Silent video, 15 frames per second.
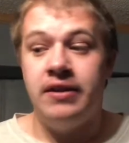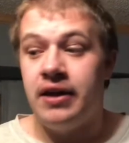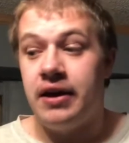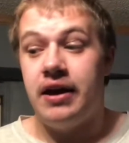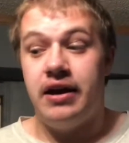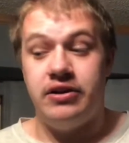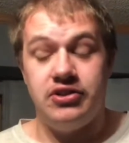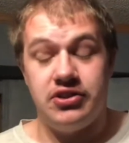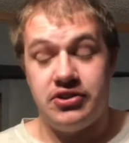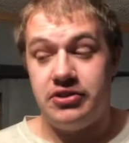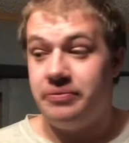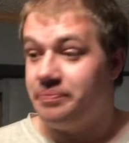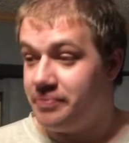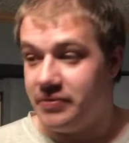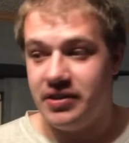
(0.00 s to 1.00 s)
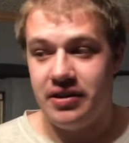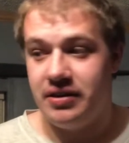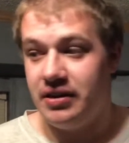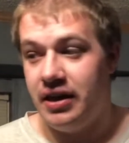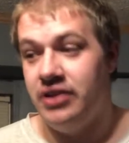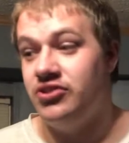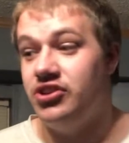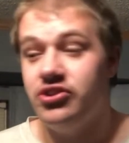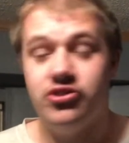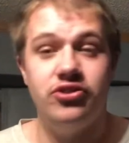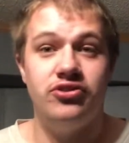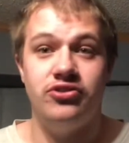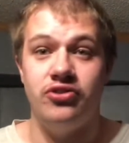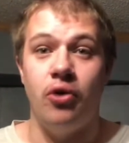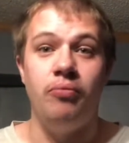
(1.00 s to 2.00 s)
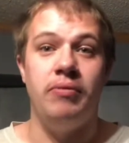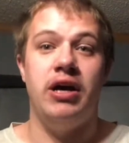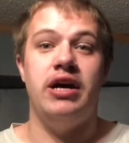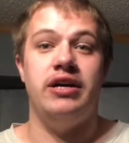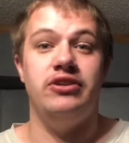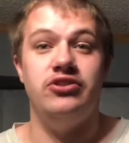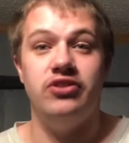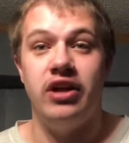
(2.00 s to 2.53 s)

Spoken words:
Like it's just so much.